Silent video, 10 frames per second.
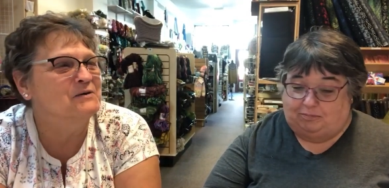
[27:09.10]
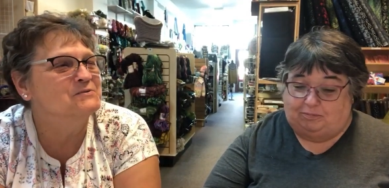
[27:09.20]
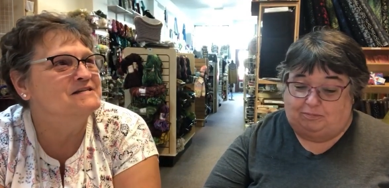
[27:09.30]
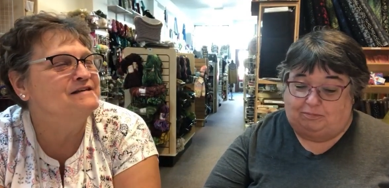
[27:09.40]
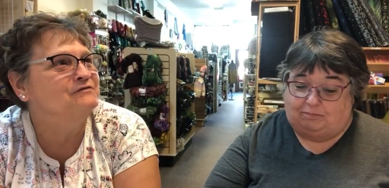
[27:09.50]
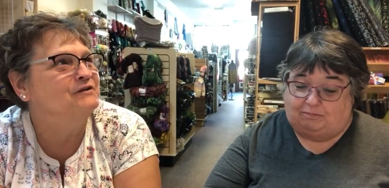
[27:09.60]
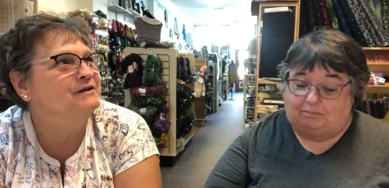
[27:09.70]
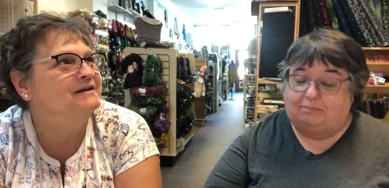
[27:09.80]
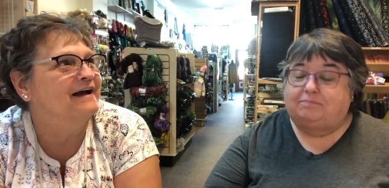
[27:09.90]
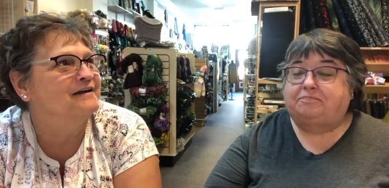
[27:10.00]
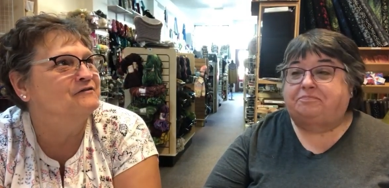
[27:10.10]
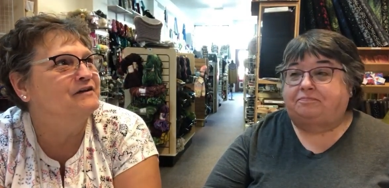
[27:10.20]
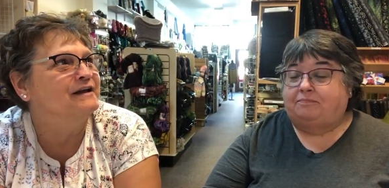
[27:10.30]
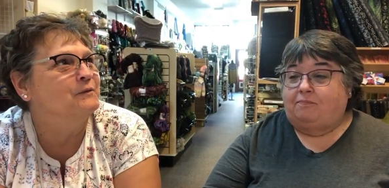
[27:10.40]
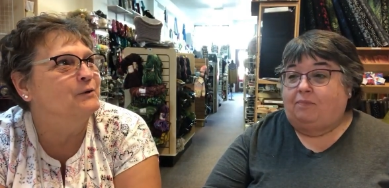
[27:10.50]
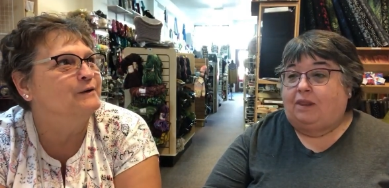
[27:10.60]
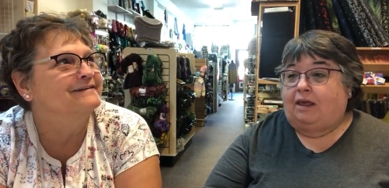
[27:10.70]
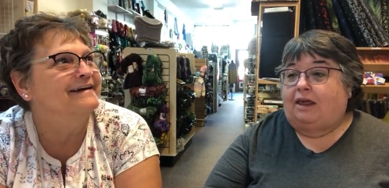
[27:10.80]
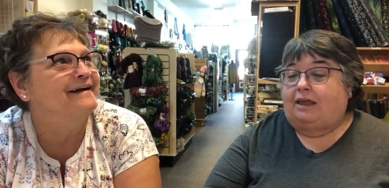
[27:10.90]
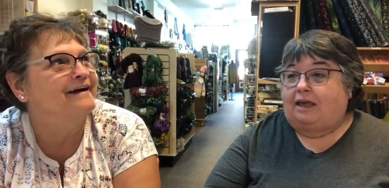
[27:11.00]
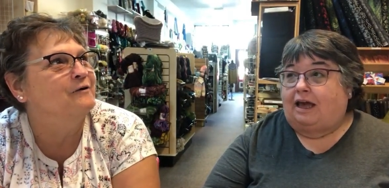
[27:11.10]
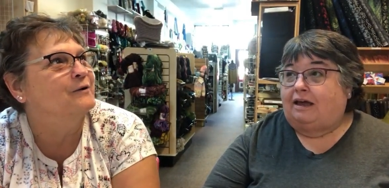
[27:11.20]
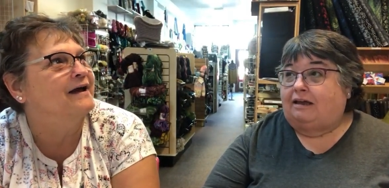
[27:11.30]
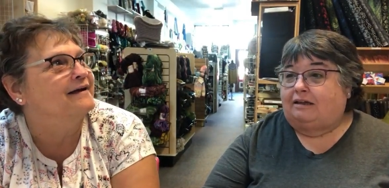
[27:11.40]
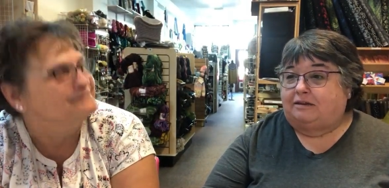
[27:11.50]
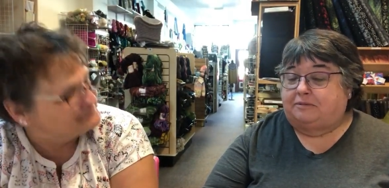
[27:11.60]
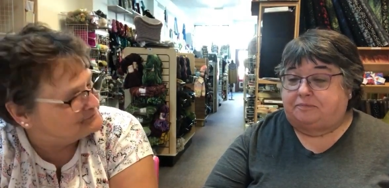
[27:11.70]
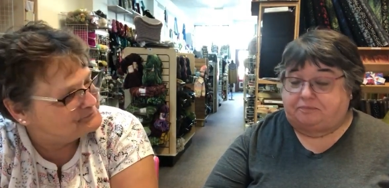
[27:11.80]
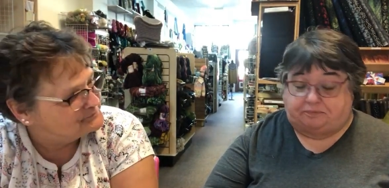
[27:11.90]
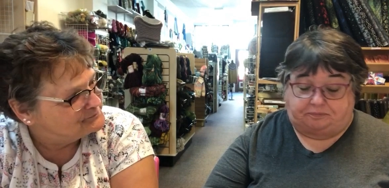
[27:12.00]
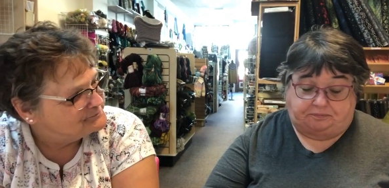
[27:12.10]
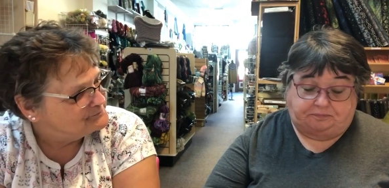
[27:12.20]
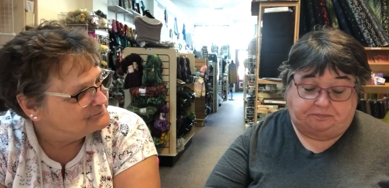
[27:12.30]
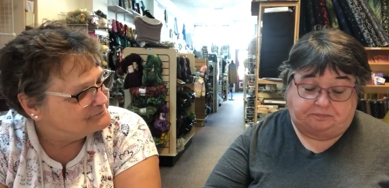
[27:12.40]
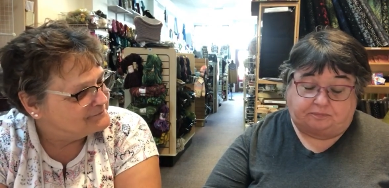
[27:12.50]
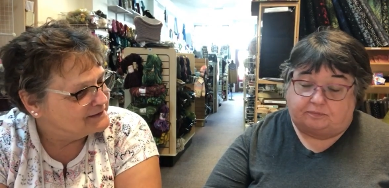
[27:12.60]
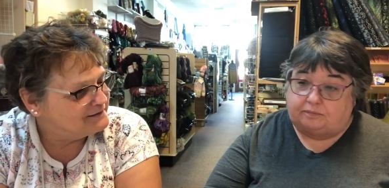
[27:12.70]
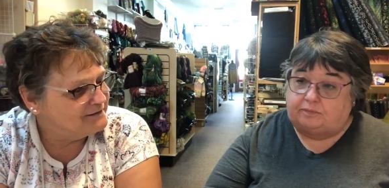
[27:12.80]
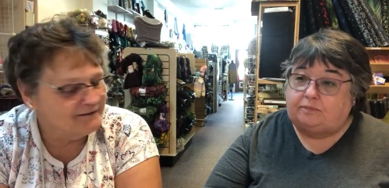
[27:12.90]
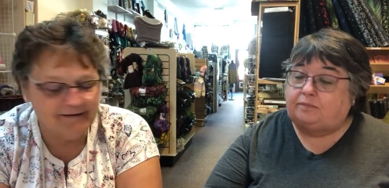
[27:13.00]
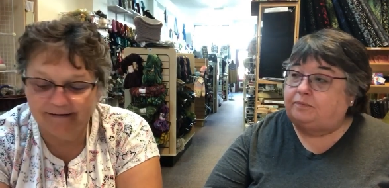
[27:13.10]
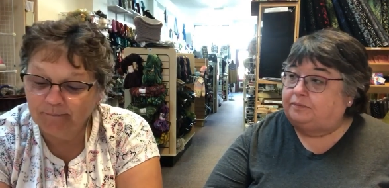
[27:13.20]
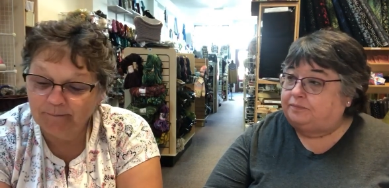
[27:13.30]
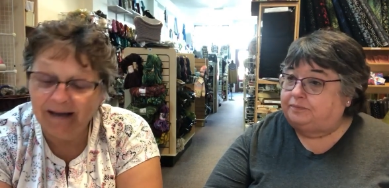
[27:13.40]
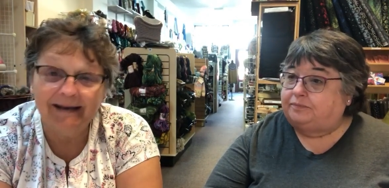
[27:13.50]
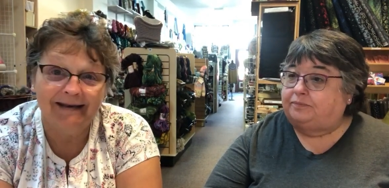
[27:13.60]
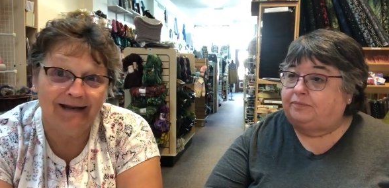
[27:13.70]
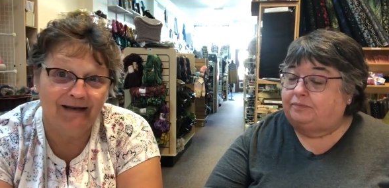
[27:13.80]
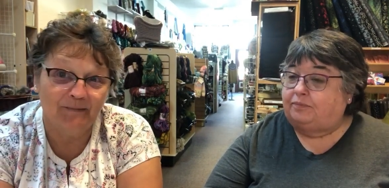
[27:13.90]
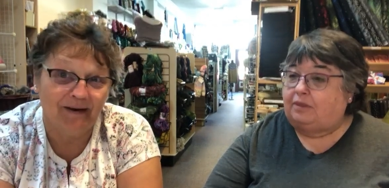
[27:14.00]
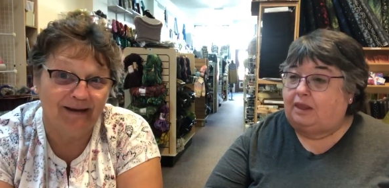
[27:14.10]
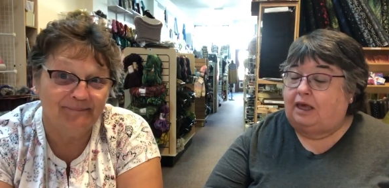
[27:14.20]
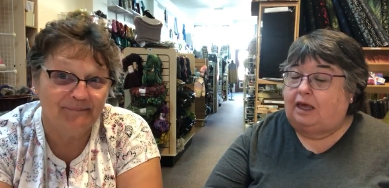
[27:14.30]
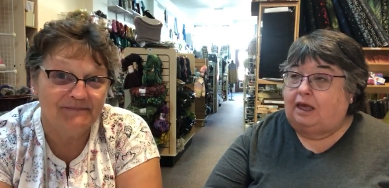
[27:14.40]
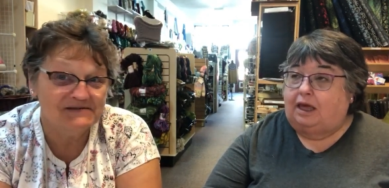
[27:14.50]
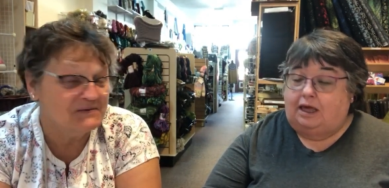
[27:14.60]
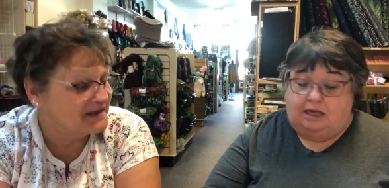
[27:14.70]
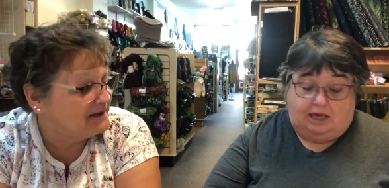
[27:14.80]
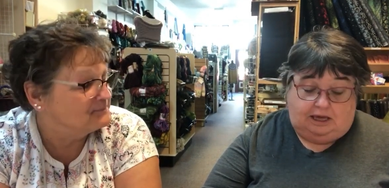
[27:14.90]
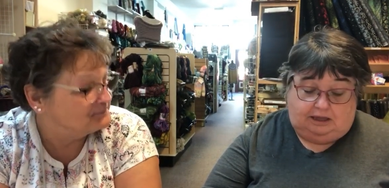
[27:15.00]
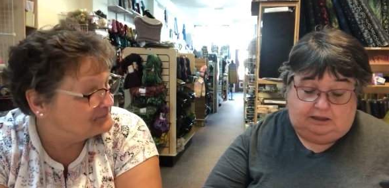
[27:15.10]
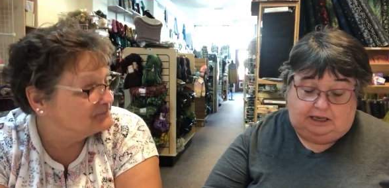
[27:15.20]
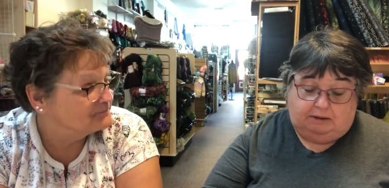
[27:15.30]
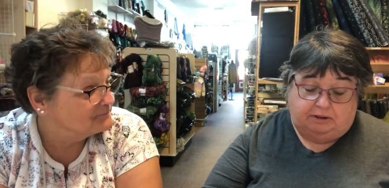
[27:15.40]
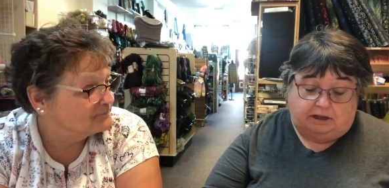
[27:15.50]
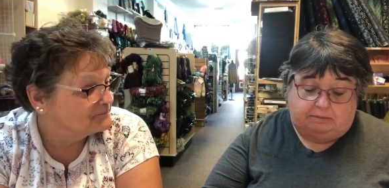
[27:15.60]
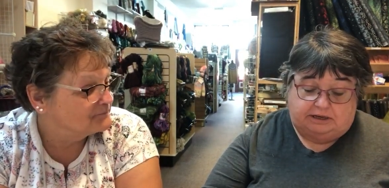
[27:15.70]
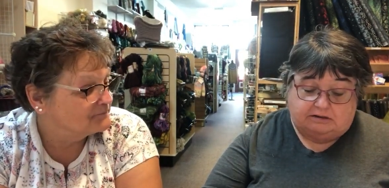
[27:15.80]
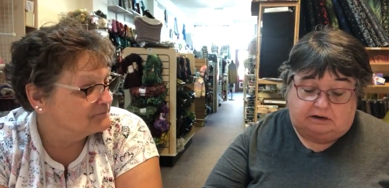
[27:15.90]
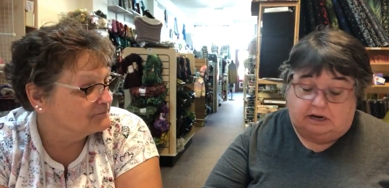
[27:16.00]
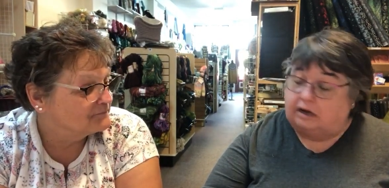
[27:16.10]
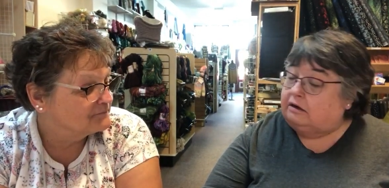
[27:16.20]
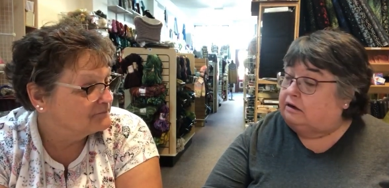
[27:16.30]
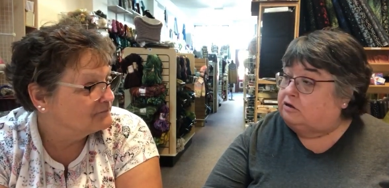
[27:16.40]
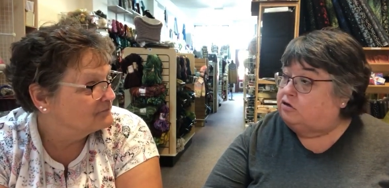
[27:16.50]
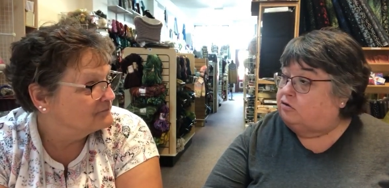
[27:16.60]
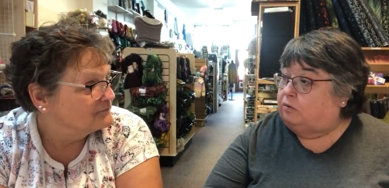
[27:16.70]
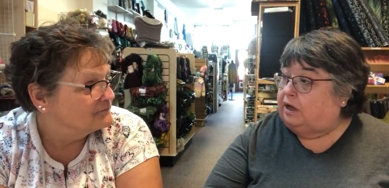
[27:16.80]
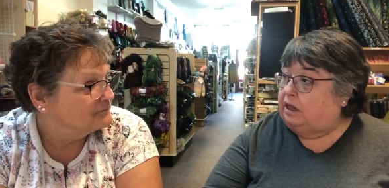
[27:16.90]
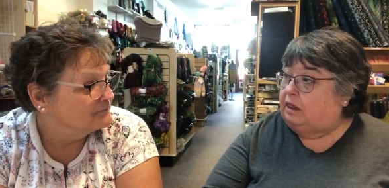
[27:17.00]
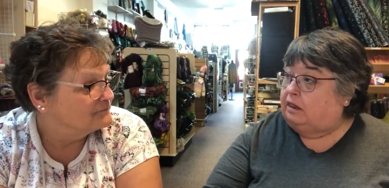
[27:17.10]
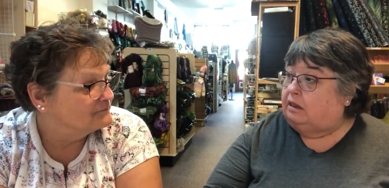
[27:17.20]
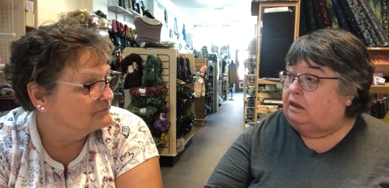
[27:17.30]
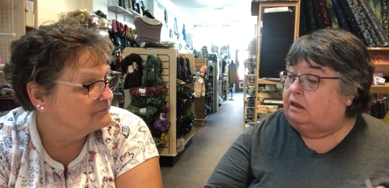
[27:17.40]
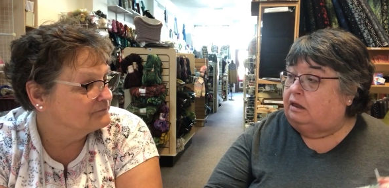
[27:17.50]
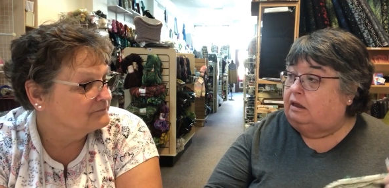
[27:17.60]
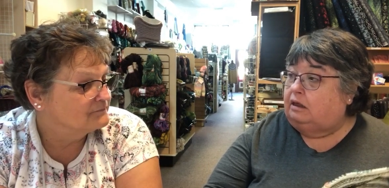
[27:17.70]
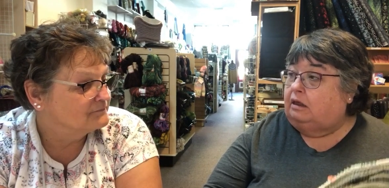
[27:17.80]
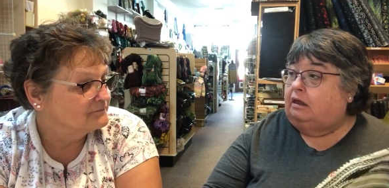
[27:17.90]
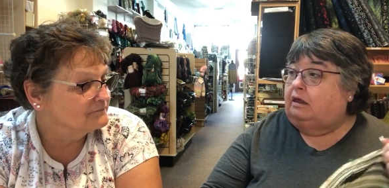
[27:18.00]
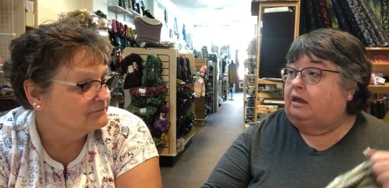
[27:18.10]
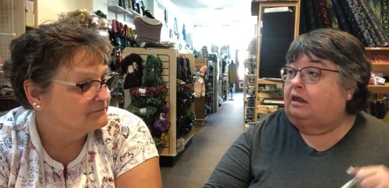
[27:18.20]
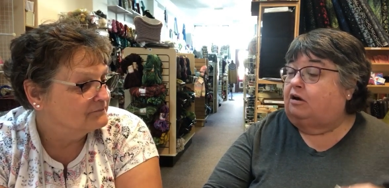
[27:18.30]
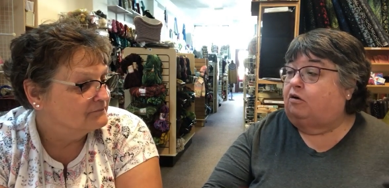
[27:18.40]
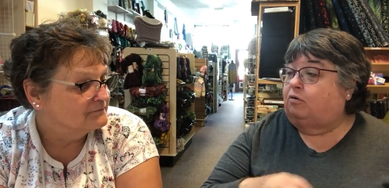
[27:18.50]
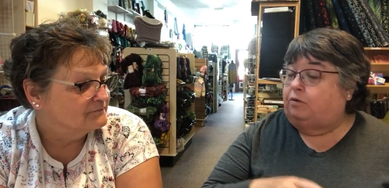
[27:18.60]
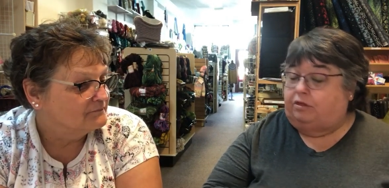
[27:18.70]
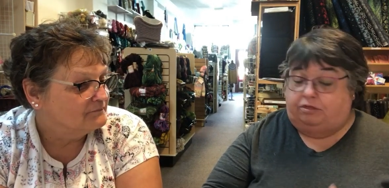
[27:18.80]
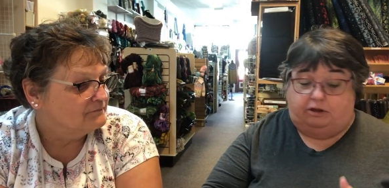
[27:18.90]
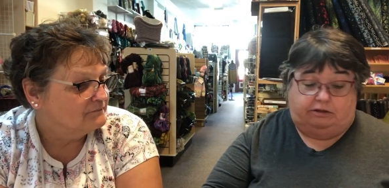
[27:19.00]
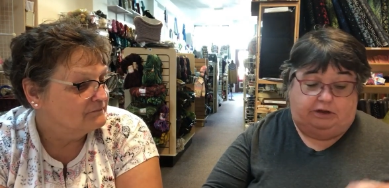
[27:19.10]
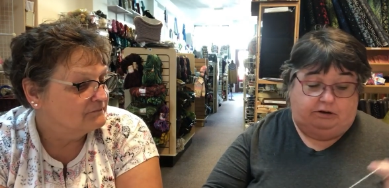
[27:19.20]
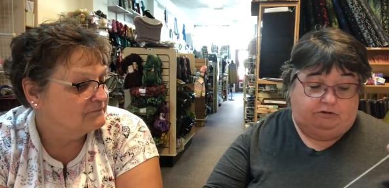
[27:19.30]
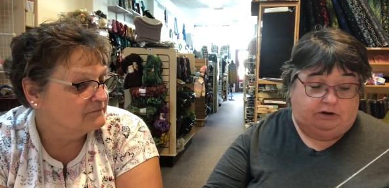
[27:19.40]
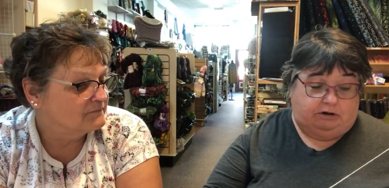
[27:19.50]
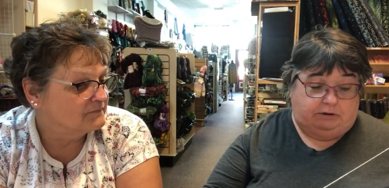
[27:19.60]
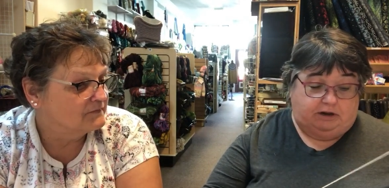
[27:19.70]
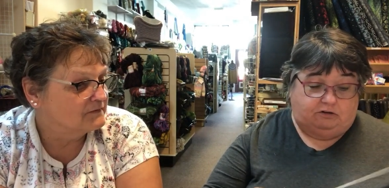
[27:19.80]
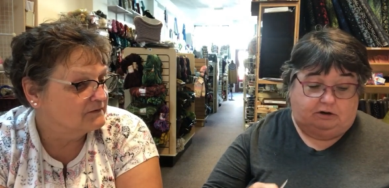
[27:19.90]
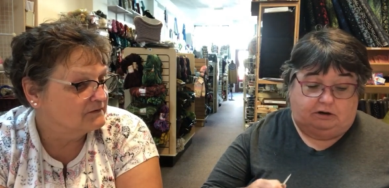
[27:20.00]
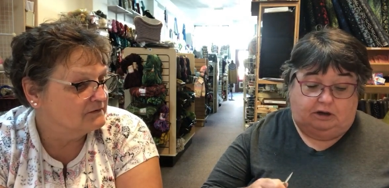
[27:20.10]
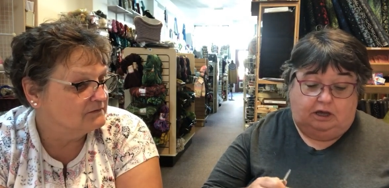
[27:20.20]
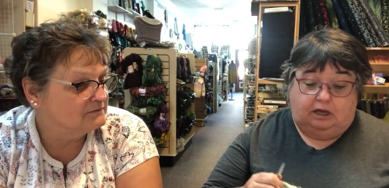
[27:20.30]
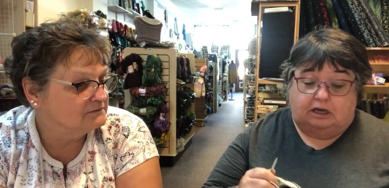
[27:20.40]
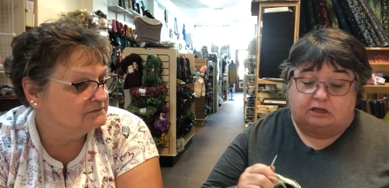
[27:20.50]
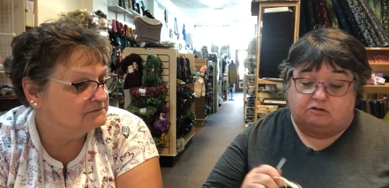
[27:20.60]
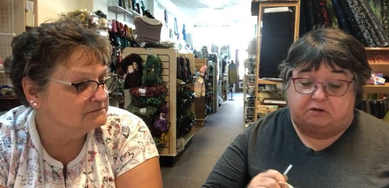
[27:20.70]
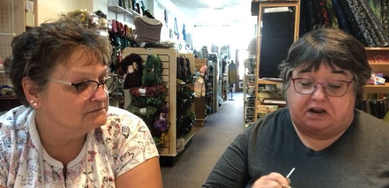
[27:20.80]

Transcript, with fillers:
Speaker 1: no TV kind of knitting world. Yeah. Yeah. Okay. All right, but at any rate, so yeah.
Speaker 2: Yeah, cable companies are not going to do well, you know, with the new generation. Because